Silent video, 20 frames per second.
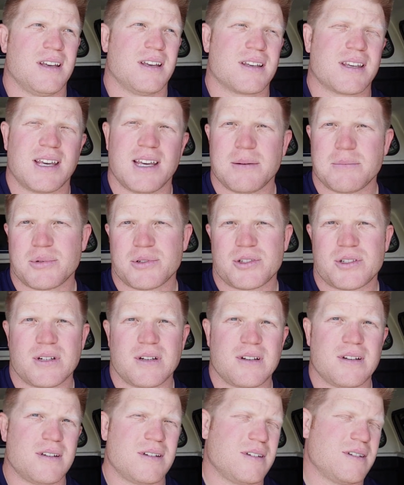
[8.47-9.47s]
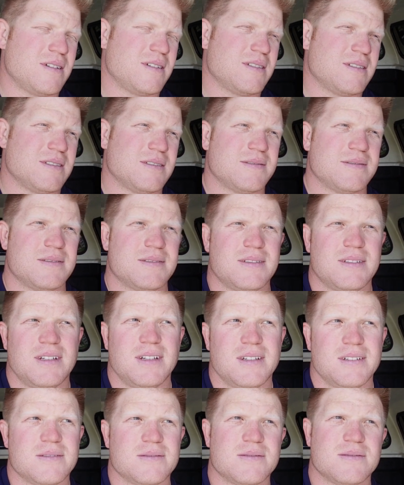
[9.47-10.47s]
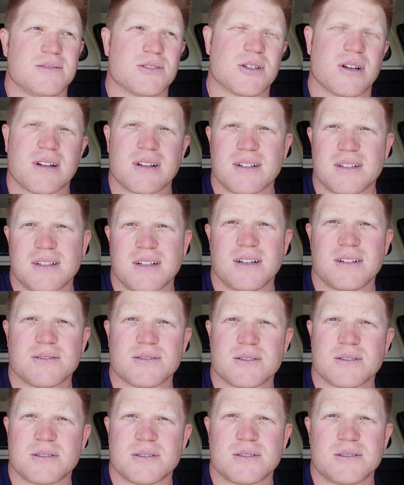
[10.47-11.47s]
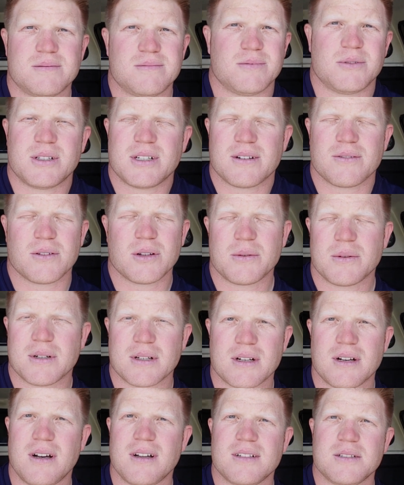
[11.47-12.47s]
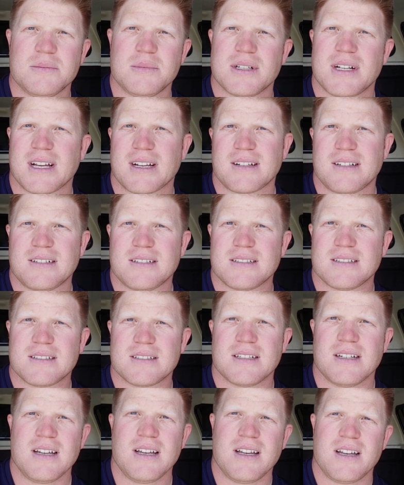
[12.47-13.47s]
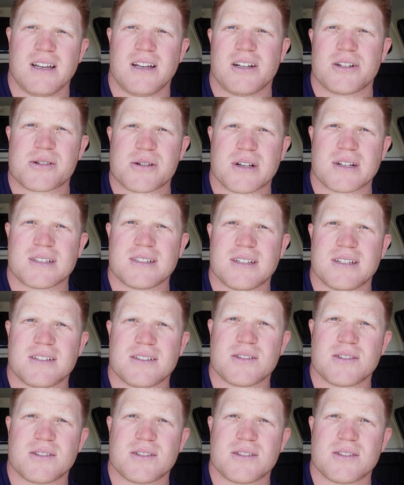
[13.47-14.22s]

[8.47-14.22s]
a camper shell, a truck cover, whatever you want to call it, but I call it a truck shell.